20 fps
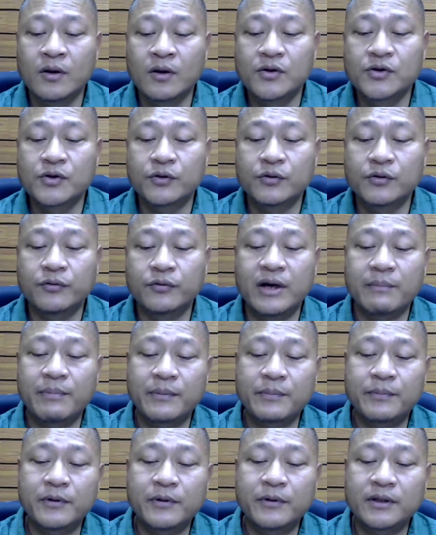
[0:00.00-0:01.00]
So
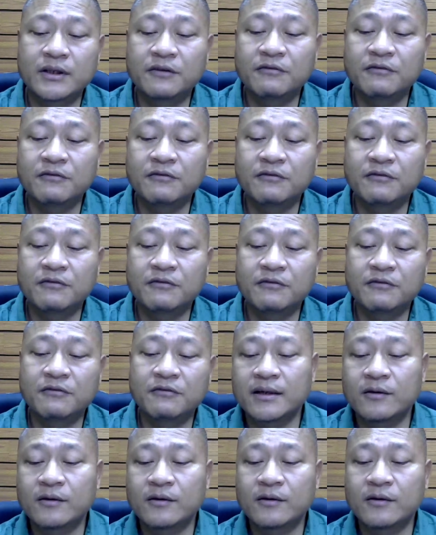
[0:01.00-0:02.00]
Rappaport defined
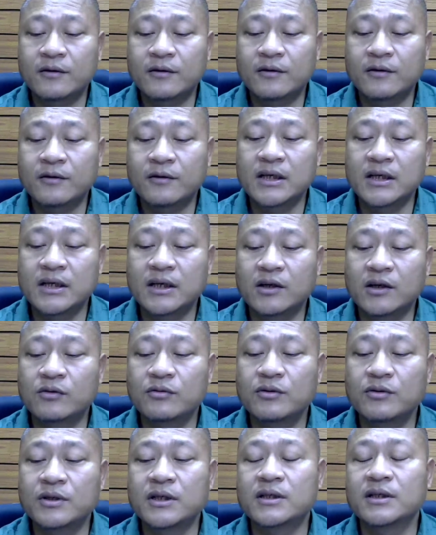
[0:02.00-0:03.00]
and was
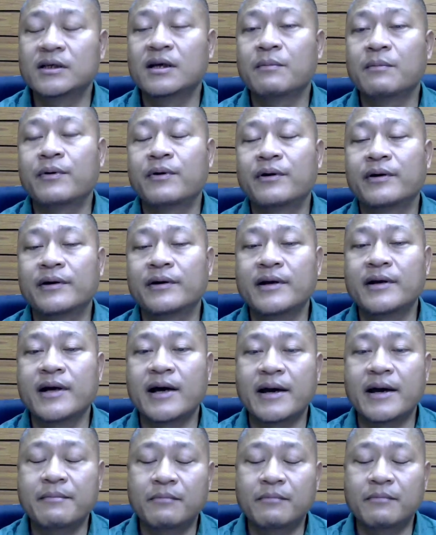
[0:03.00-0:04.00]
included in a
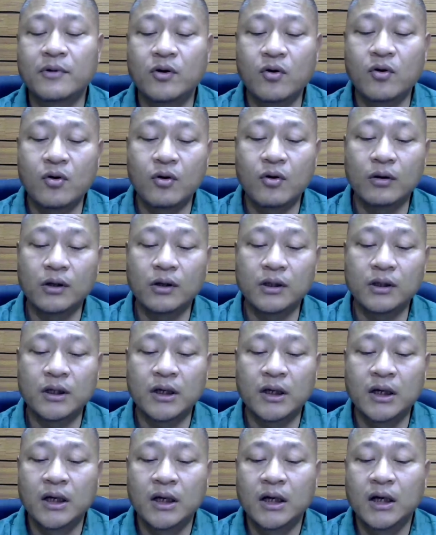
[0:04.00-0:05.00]
paradigm
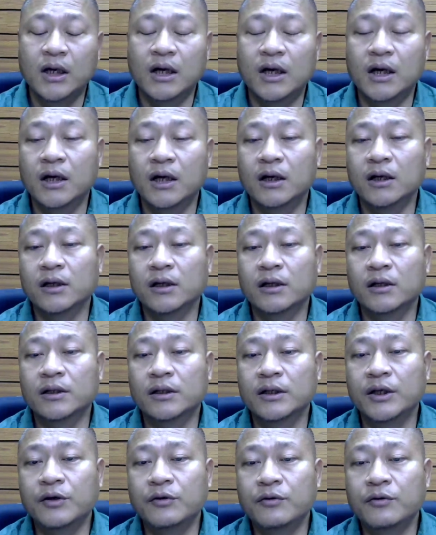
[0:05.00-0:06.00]
called
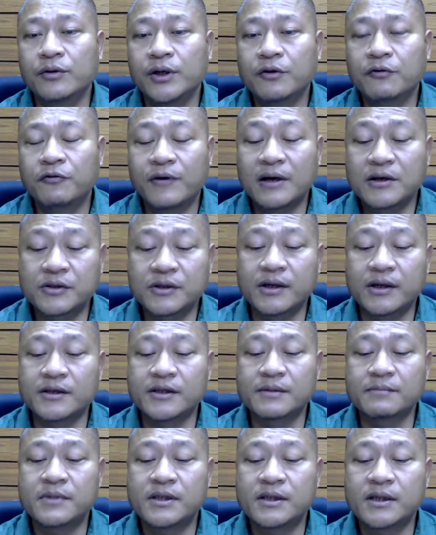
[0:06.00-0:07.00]

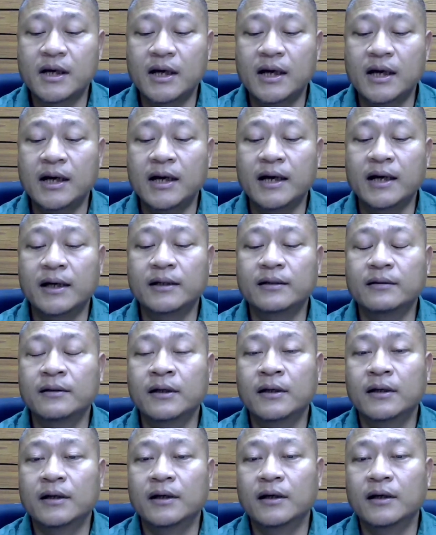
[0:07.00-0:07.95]
neo-functionalisms, and